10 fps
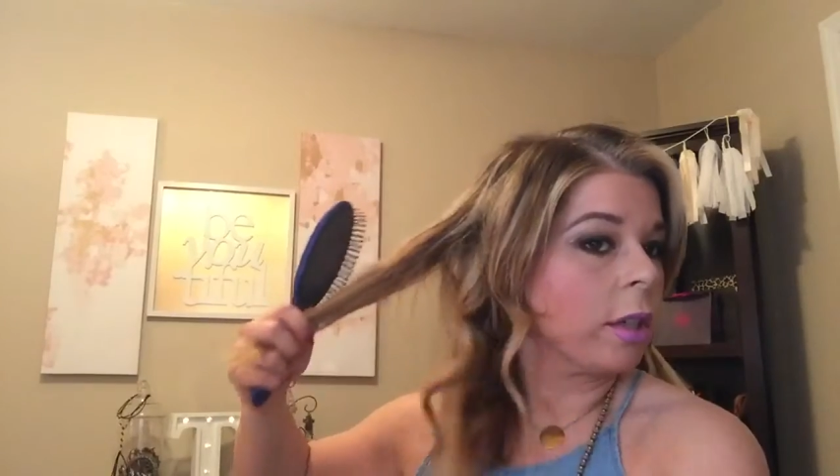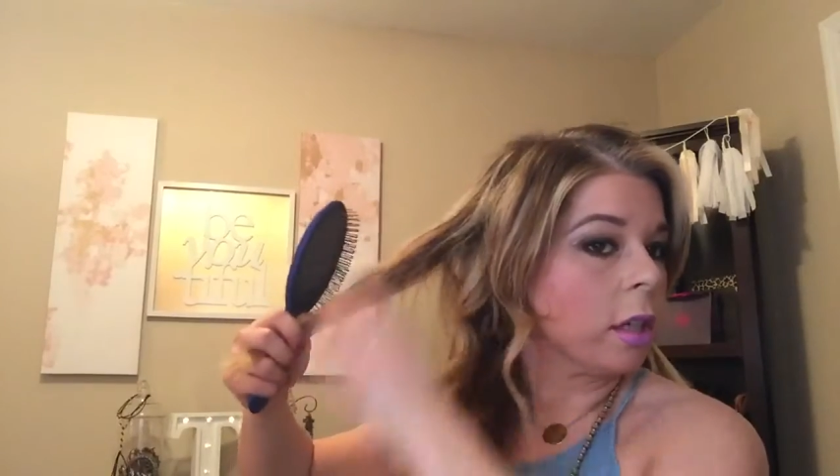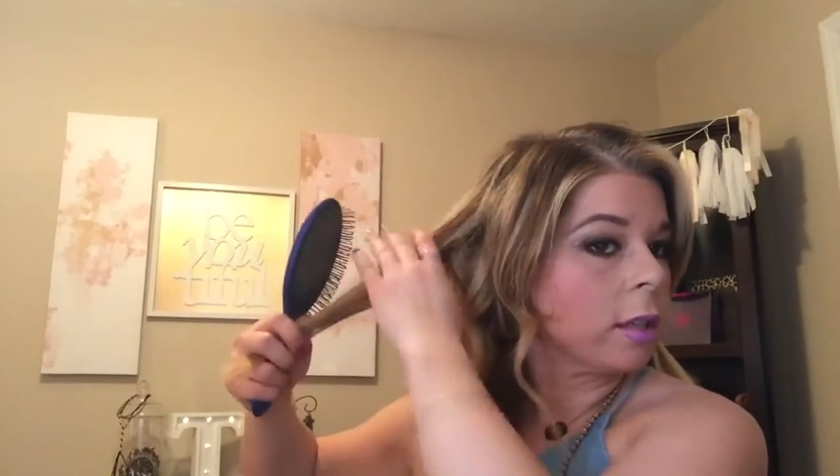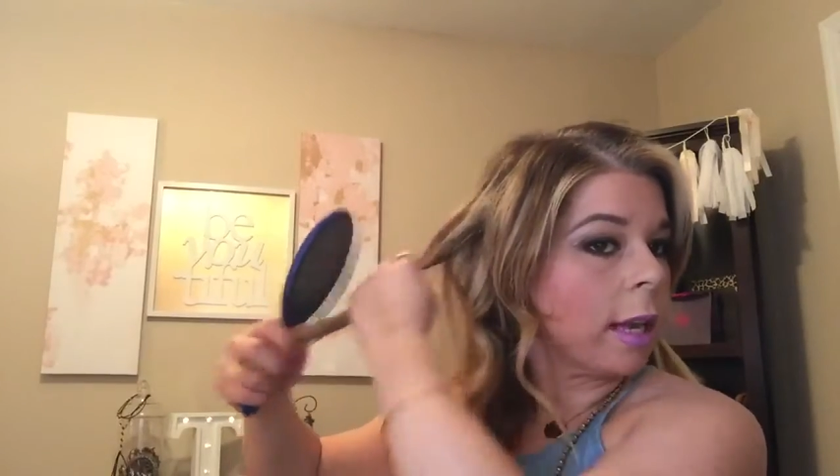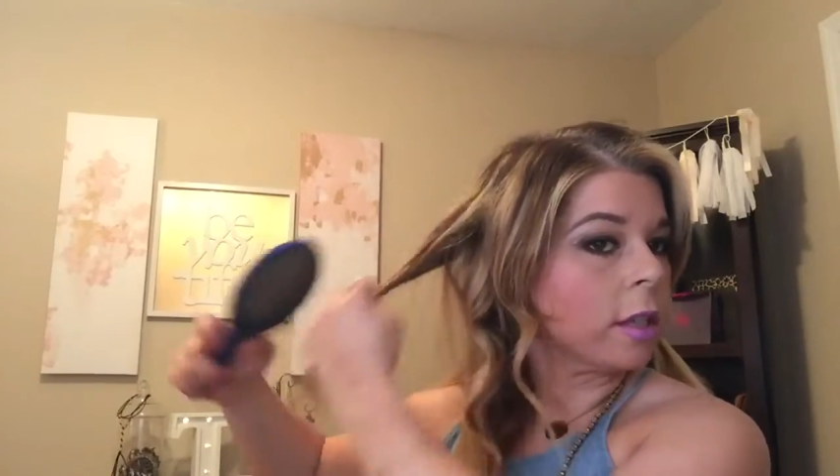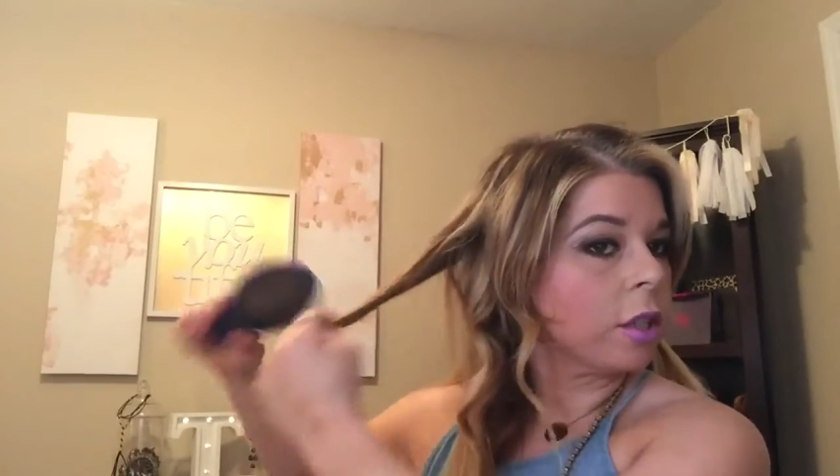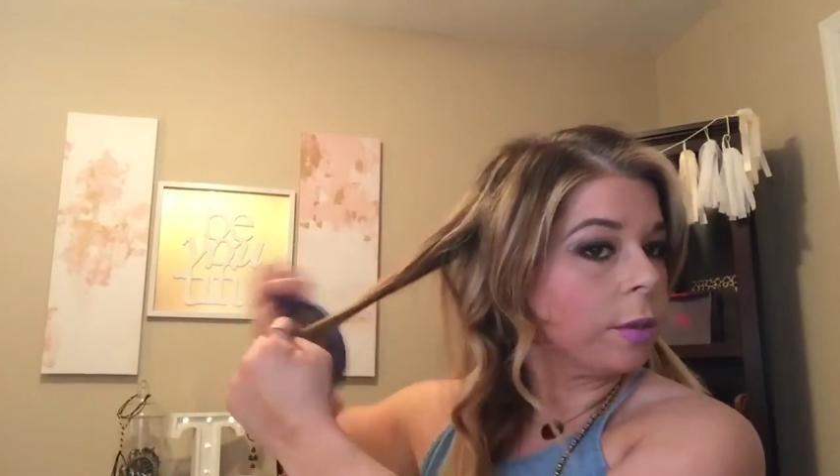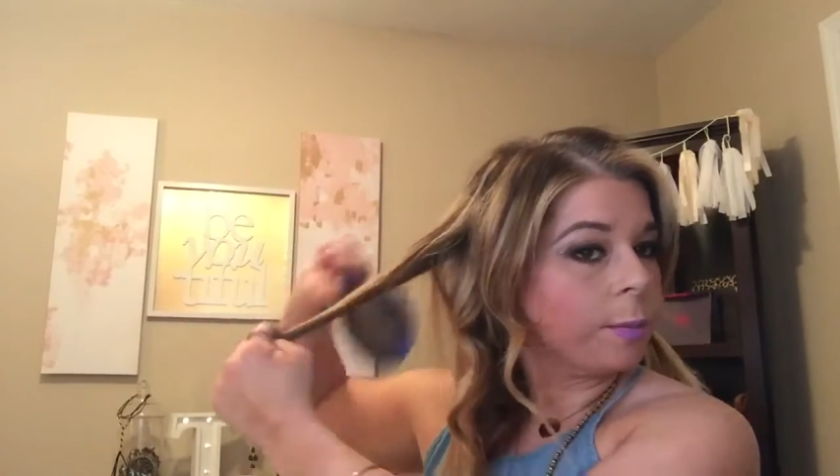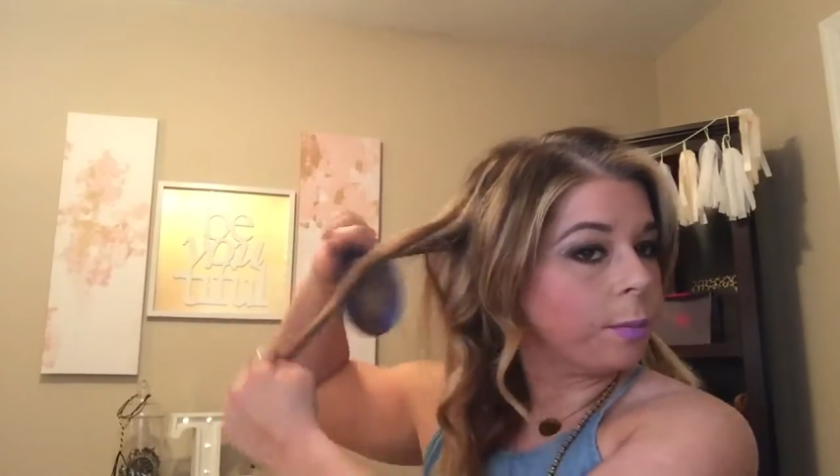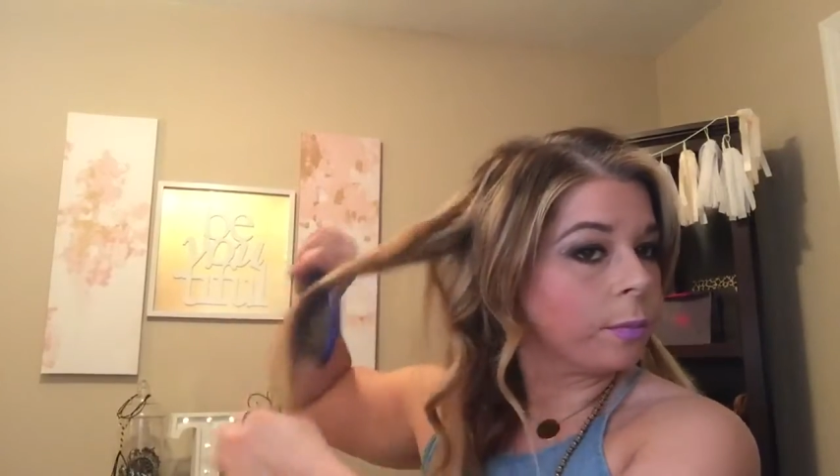your
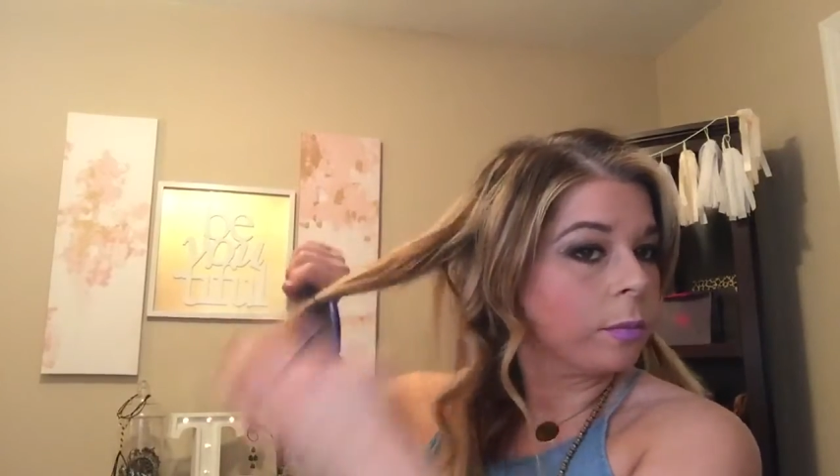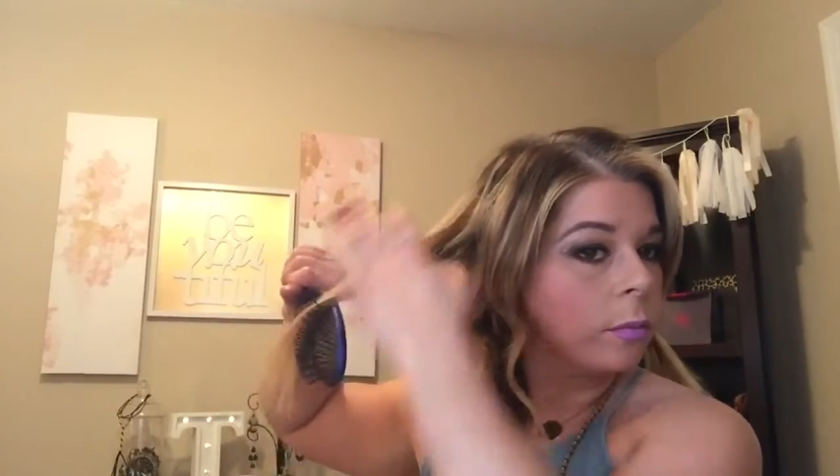section,